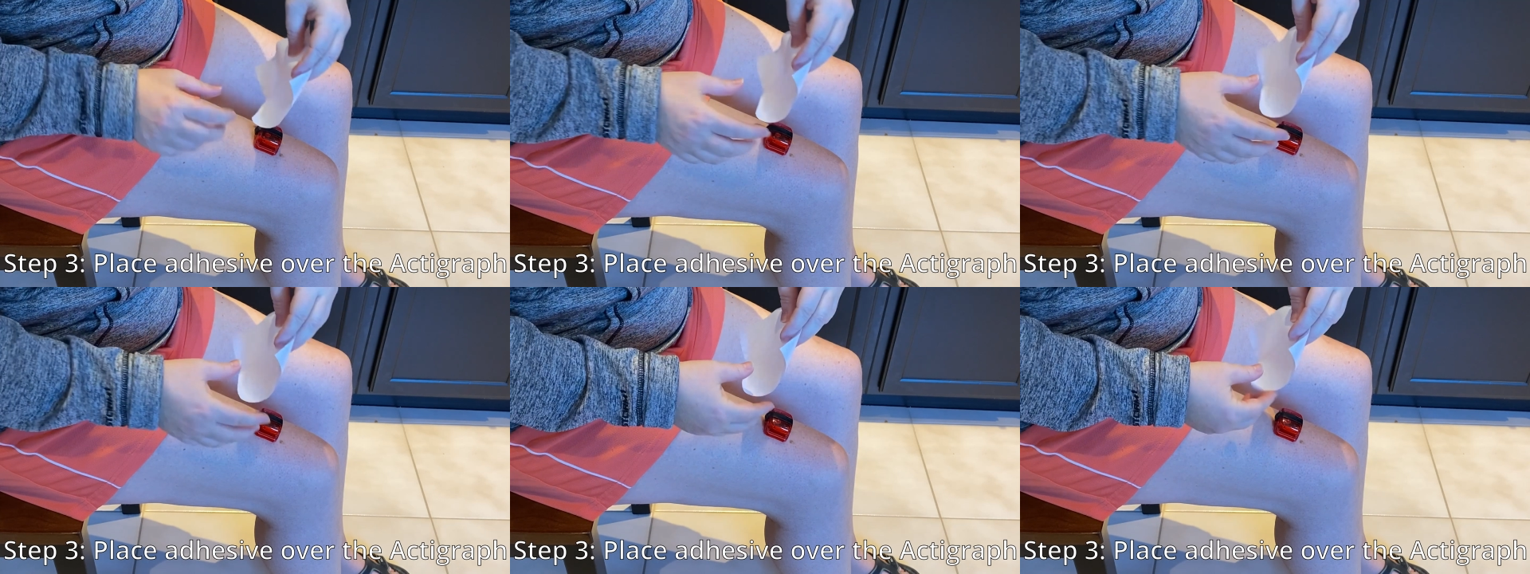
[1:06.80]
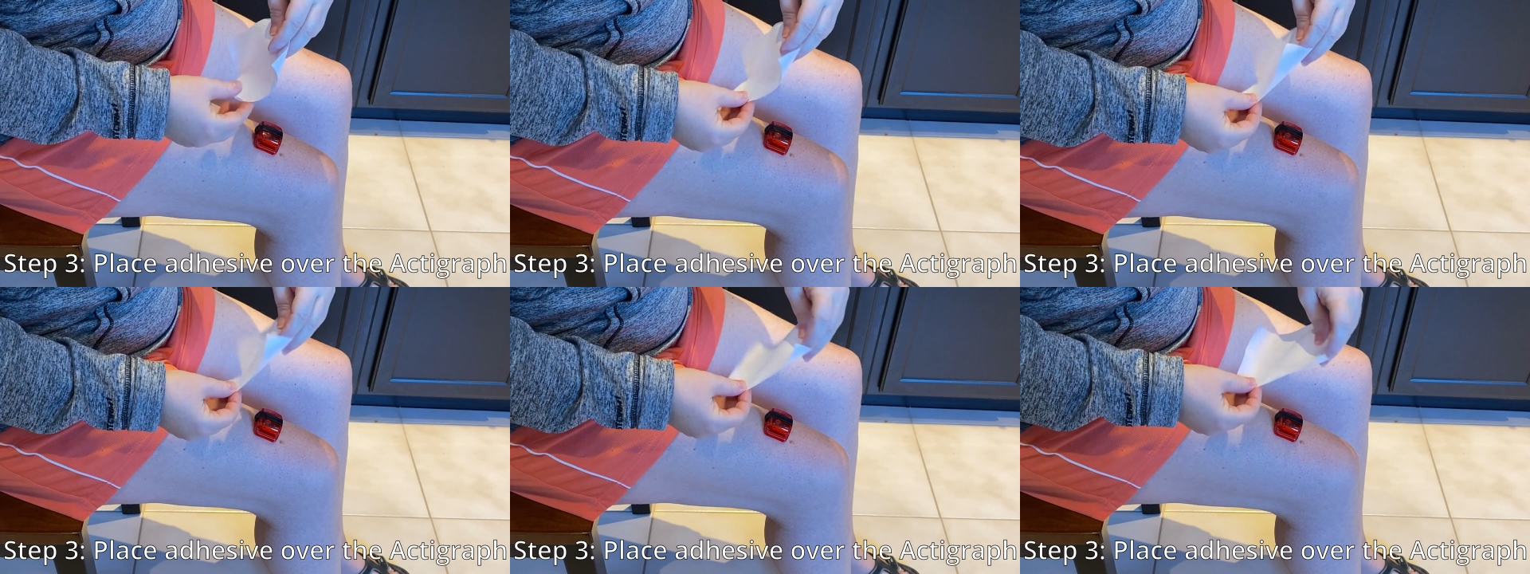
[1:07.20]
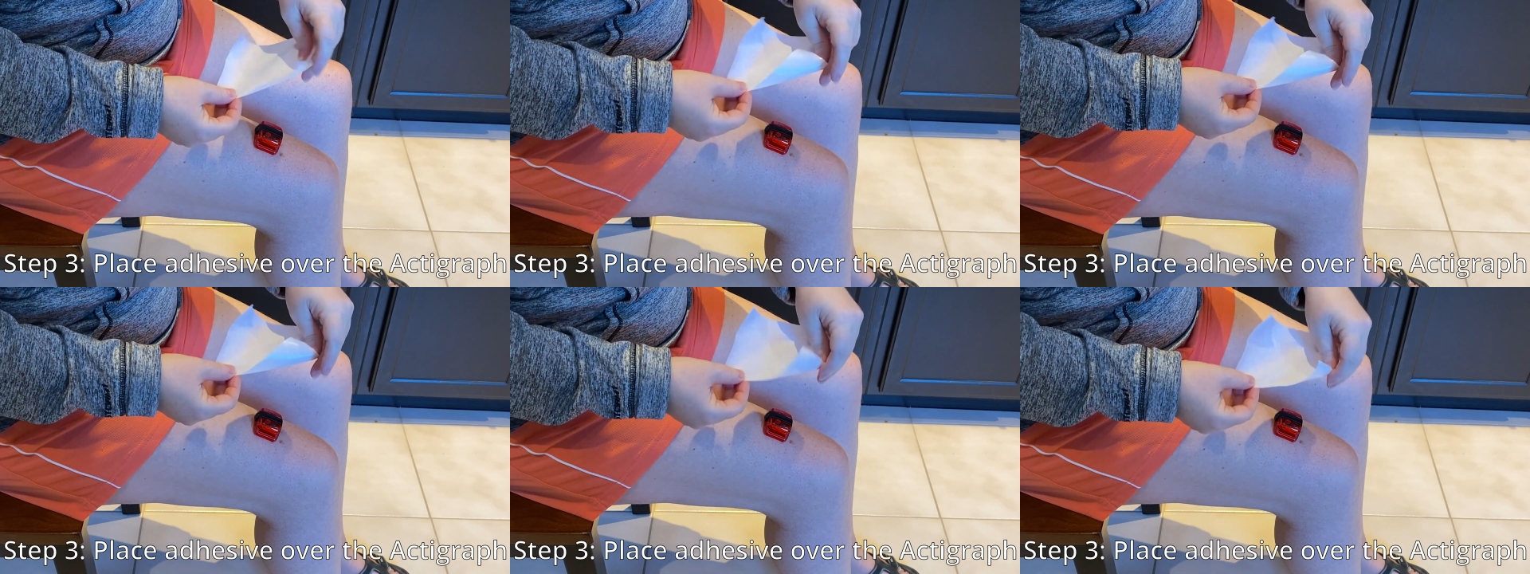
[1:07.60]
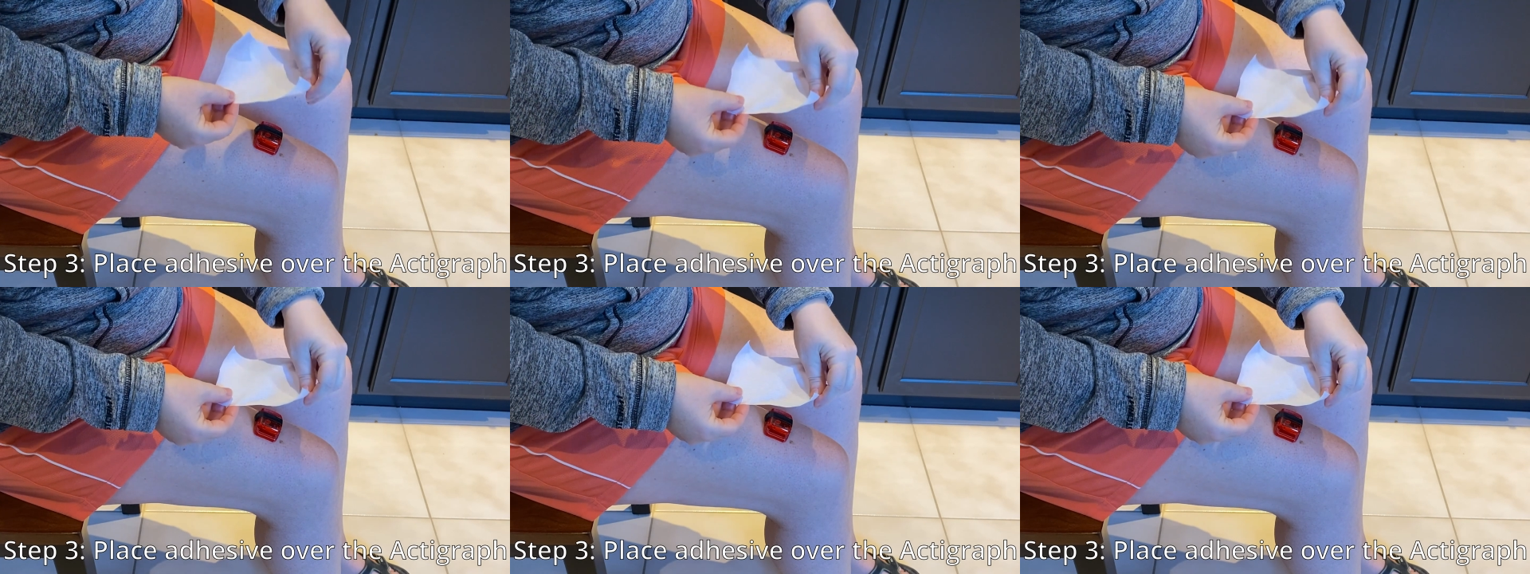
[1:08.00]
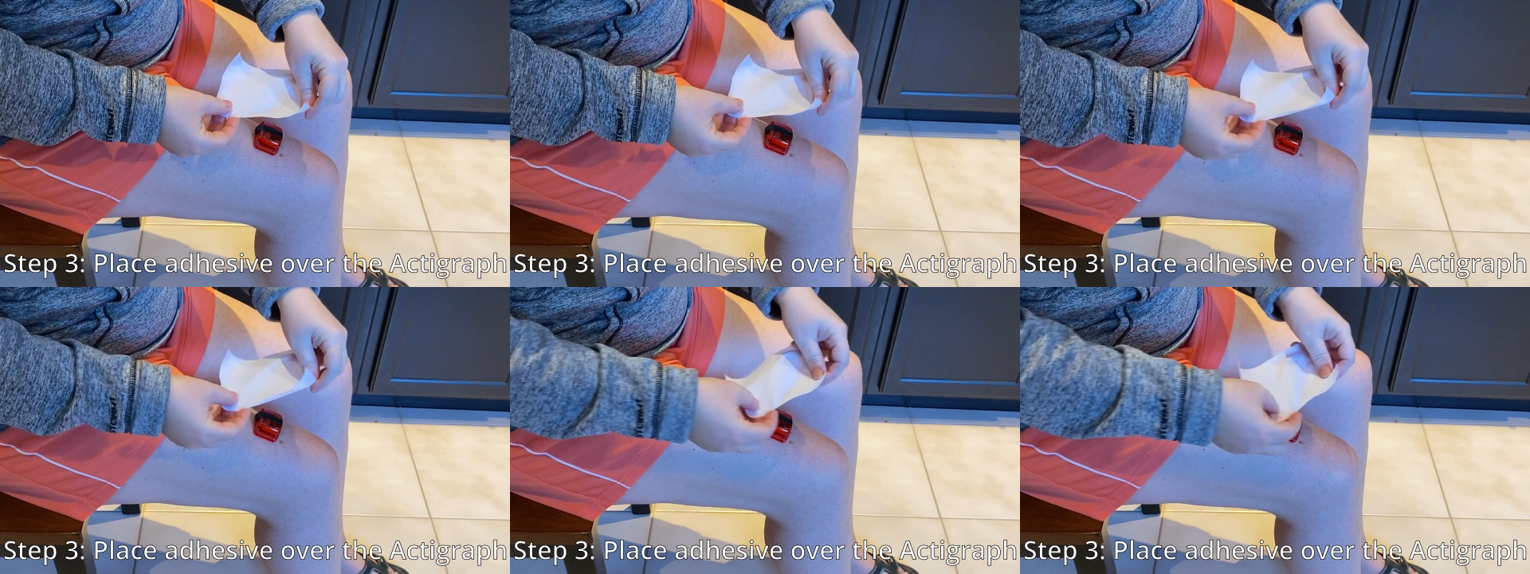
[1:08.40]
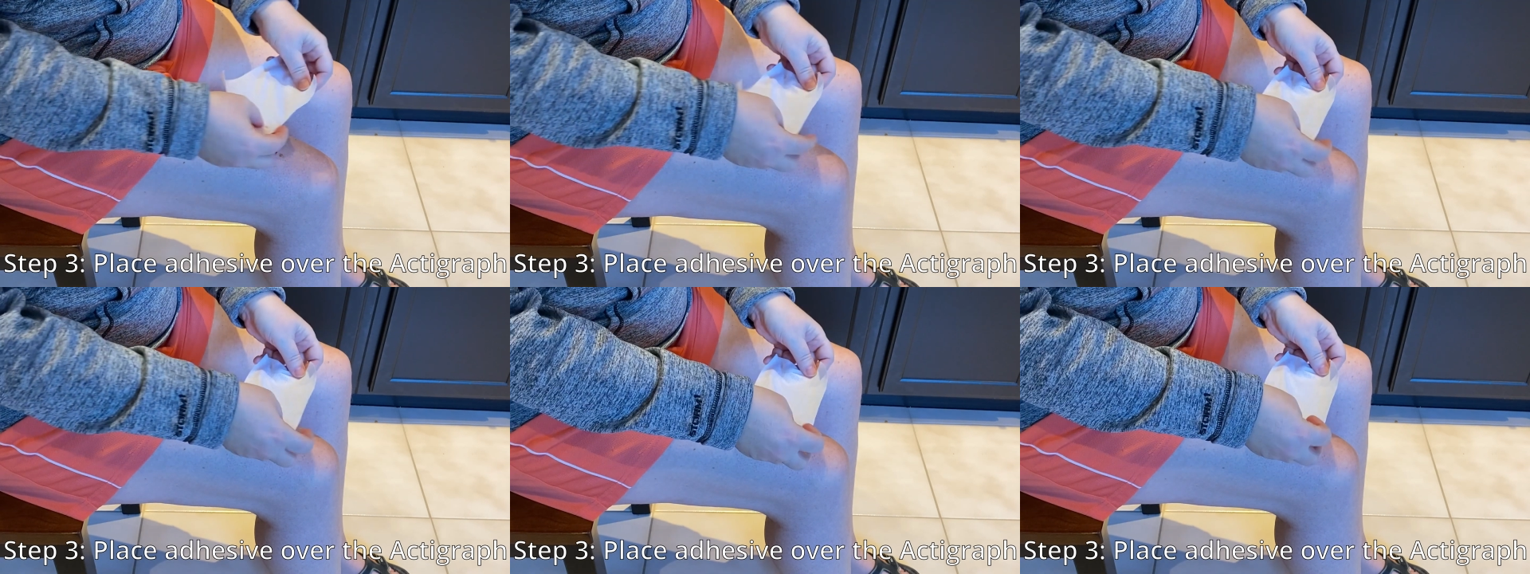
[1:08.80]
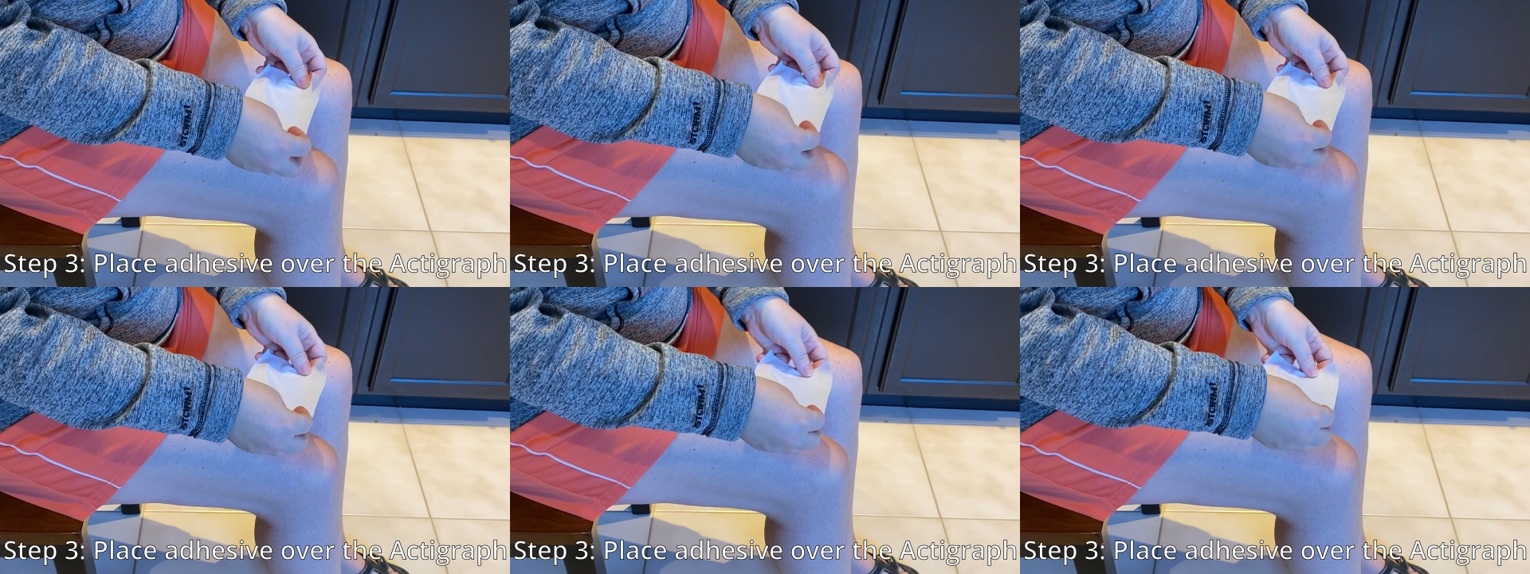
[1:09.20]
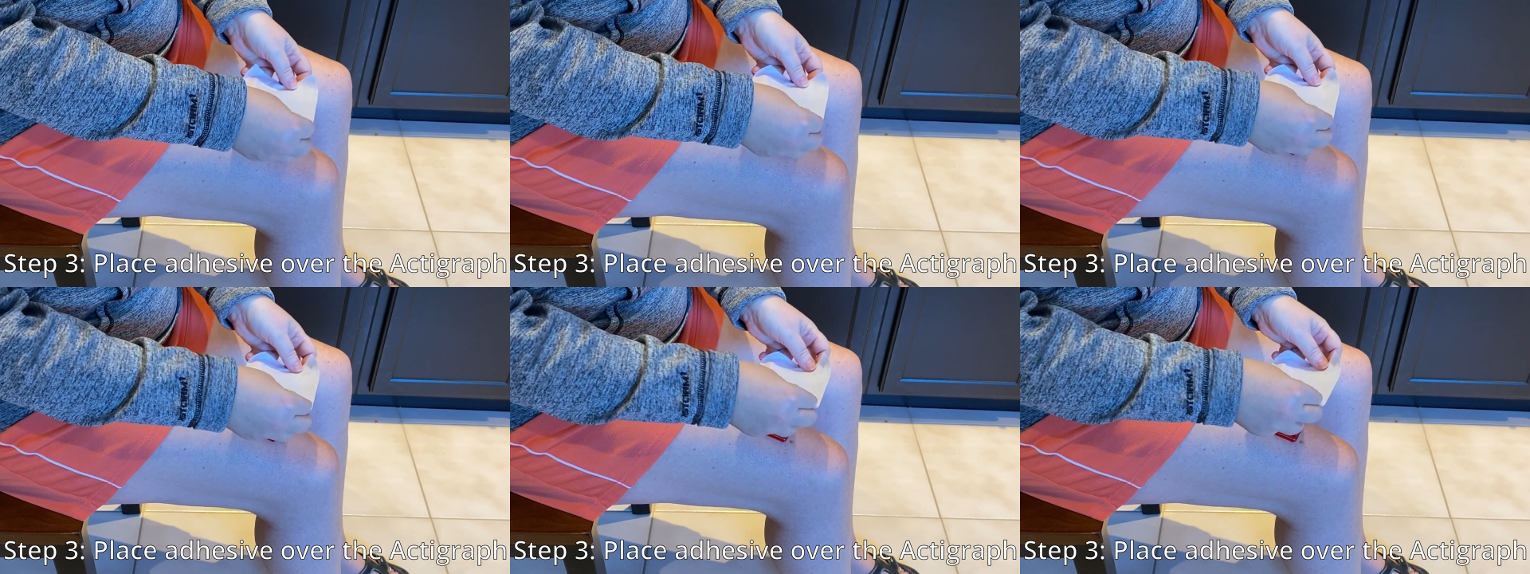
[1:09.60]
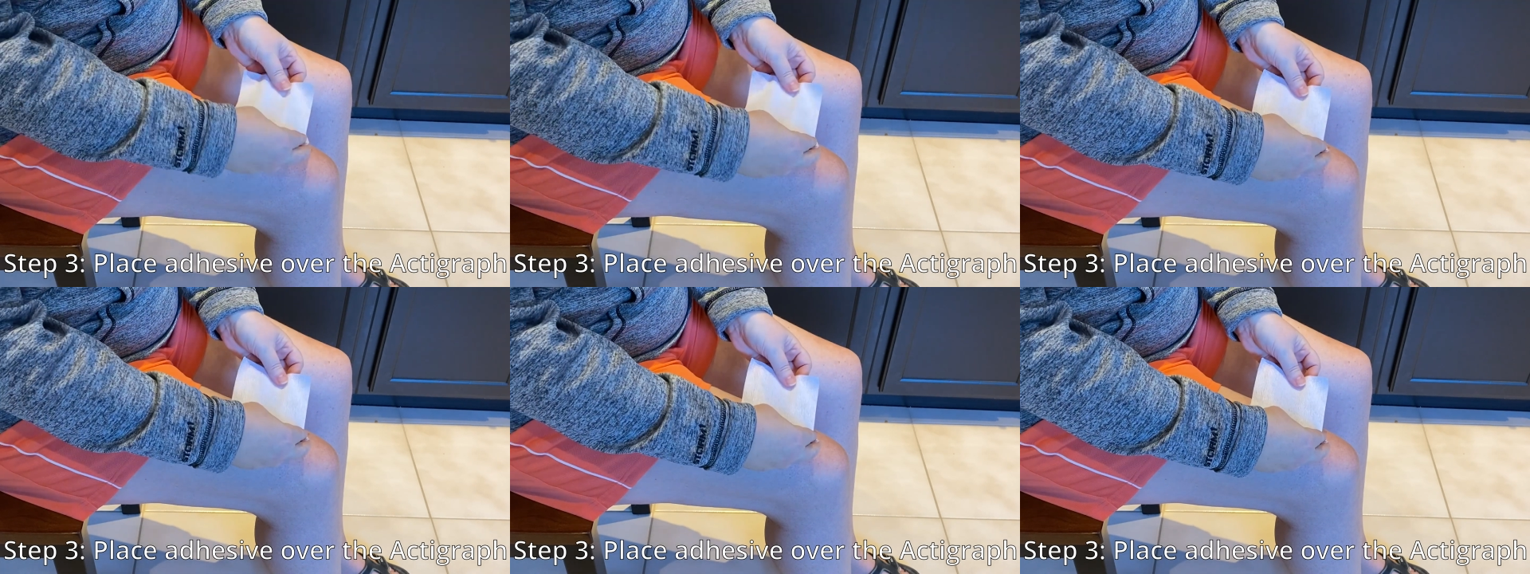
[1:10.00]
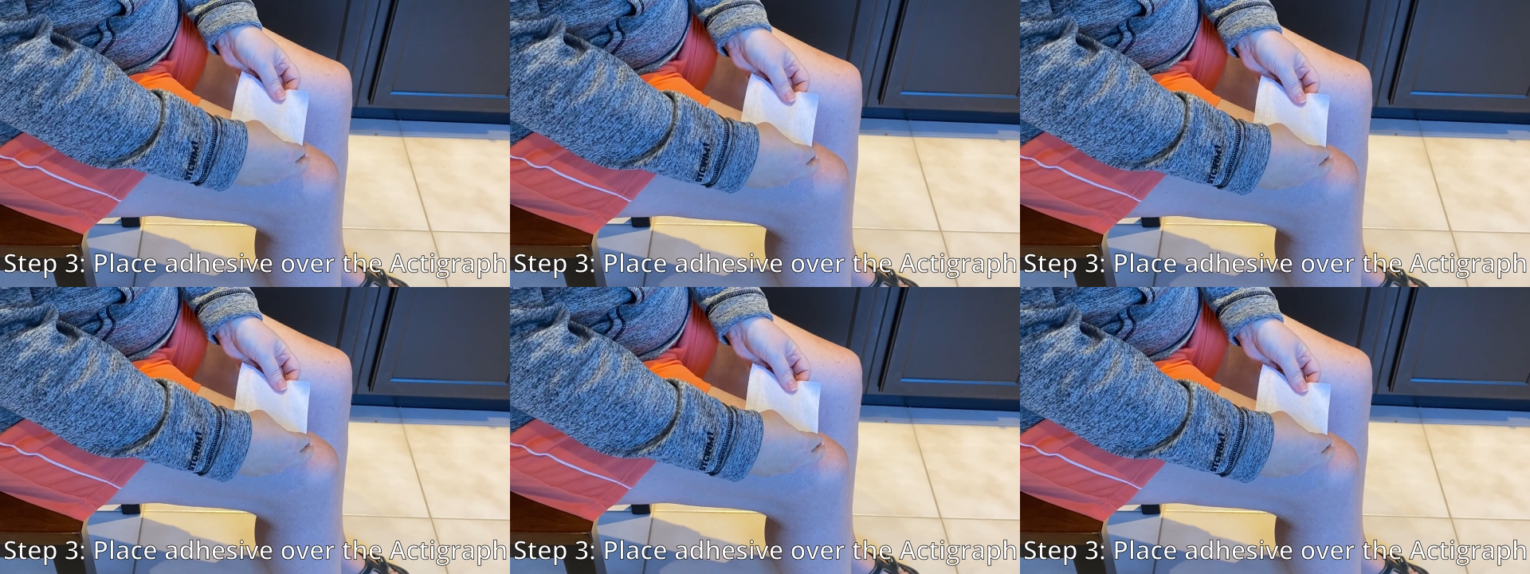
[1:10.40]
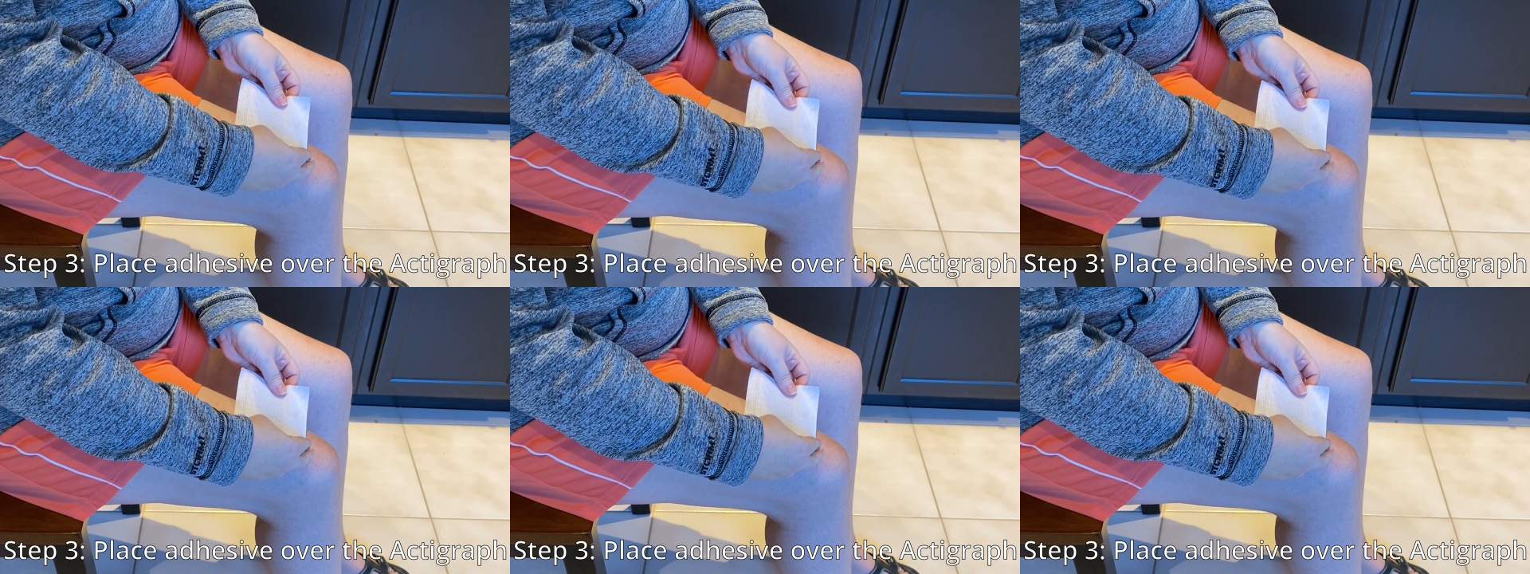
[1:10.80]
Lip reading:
No face is visible, so there are no lips to read.